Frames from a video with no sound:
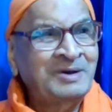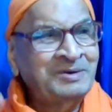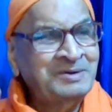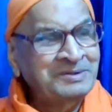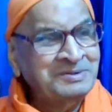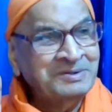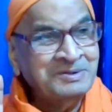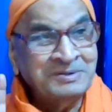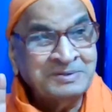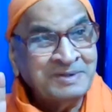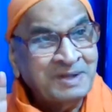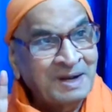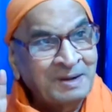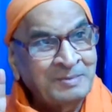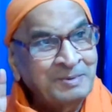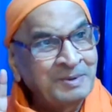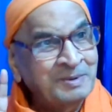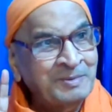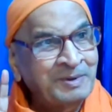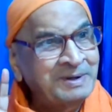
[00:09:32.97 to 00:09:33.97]
Now he is
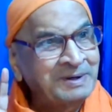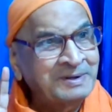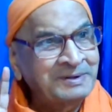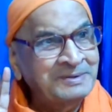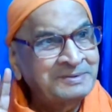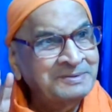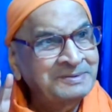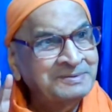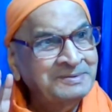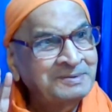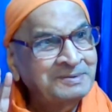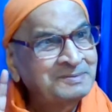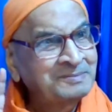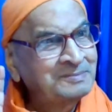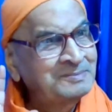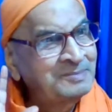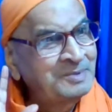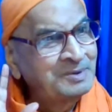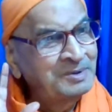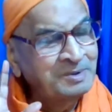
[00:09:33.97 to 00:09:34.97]
describing meditation.
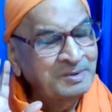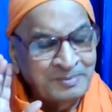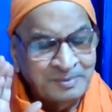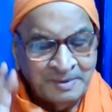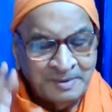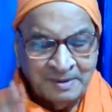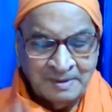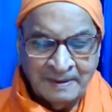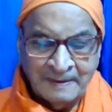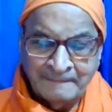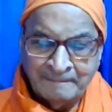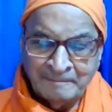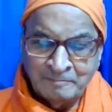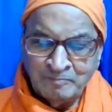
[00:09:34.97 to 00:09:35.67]
Beautiful.